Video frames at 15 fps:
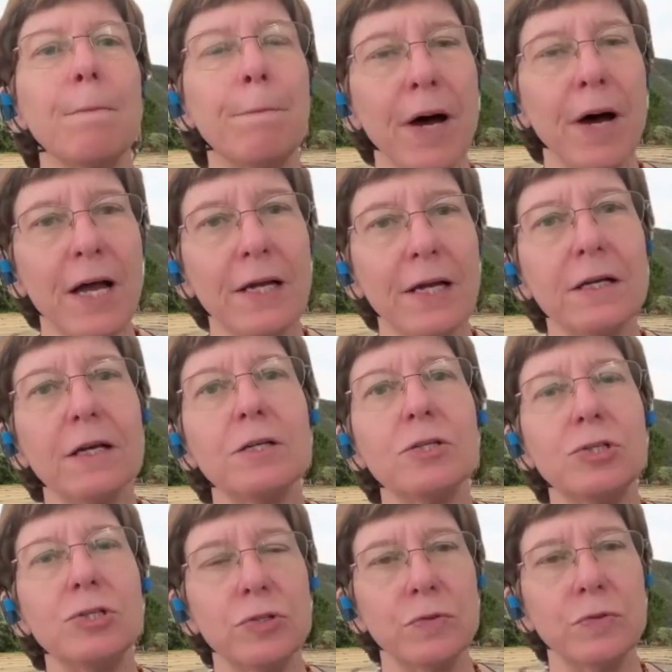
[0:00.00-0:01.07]
But
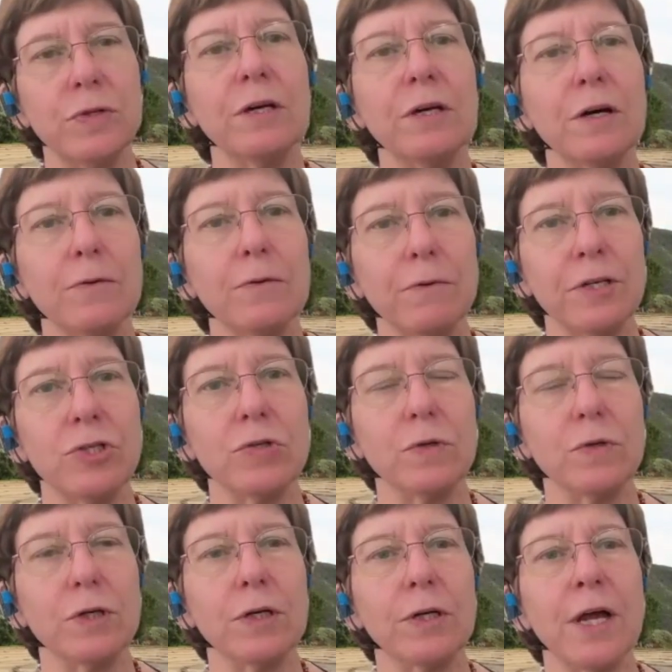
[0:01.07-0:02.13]
doing a
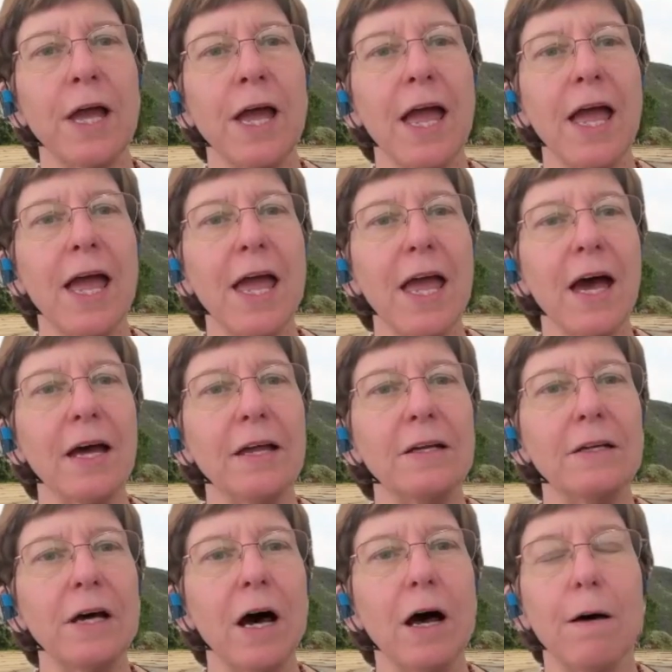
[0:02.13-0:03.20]
ritual,
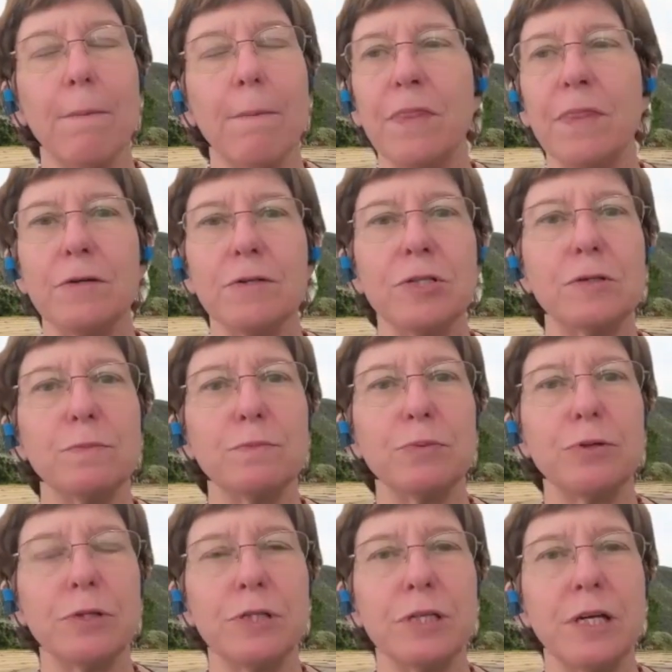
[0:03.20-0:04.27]
and there's a
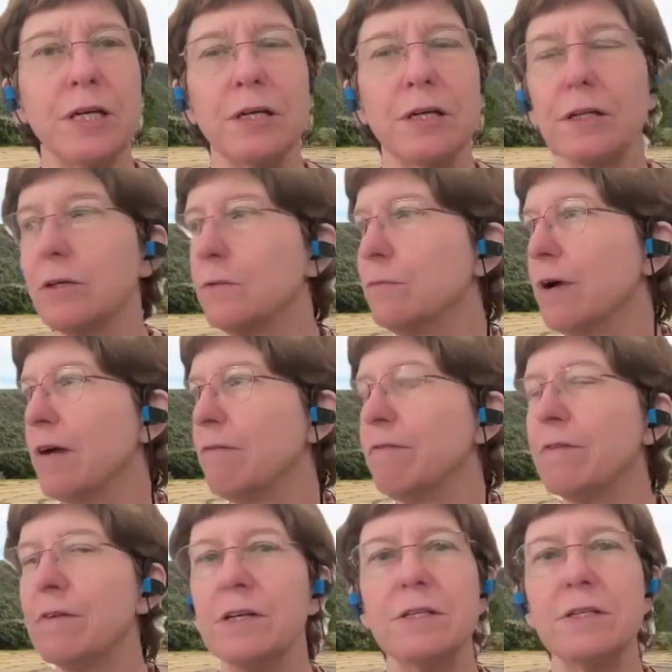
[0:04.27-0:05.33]
particular
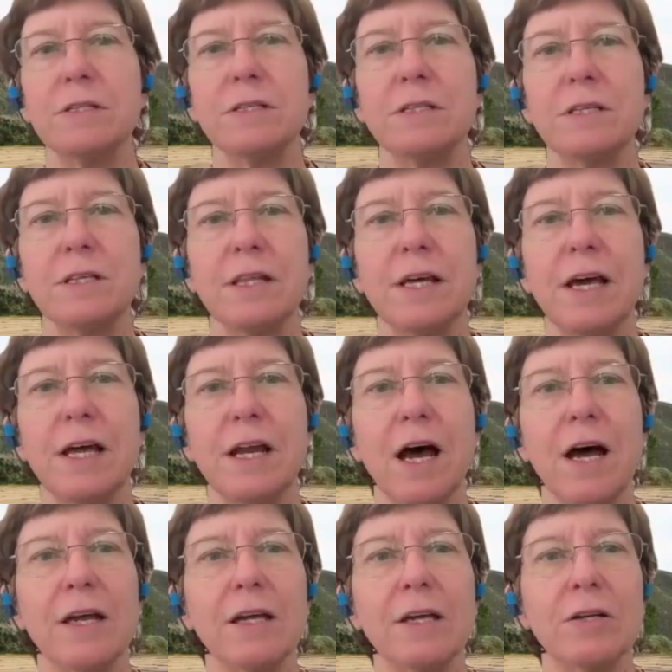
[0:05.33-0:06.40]
reference that
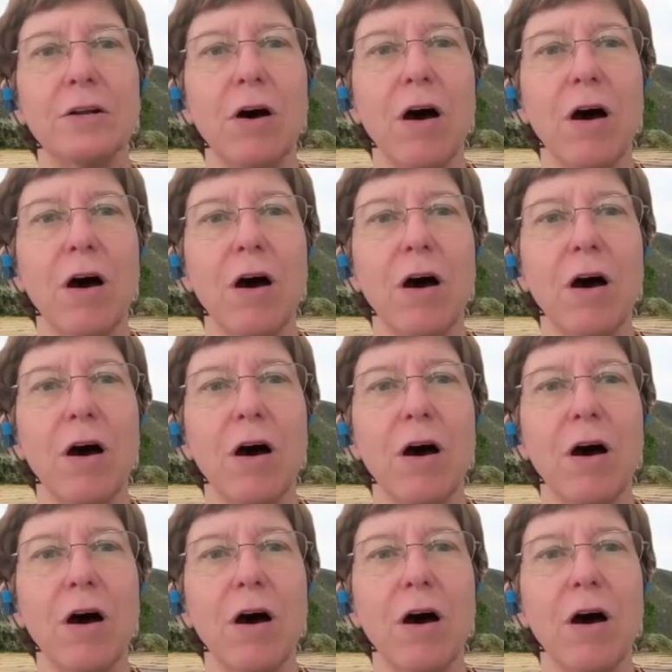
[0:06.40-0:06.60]
I can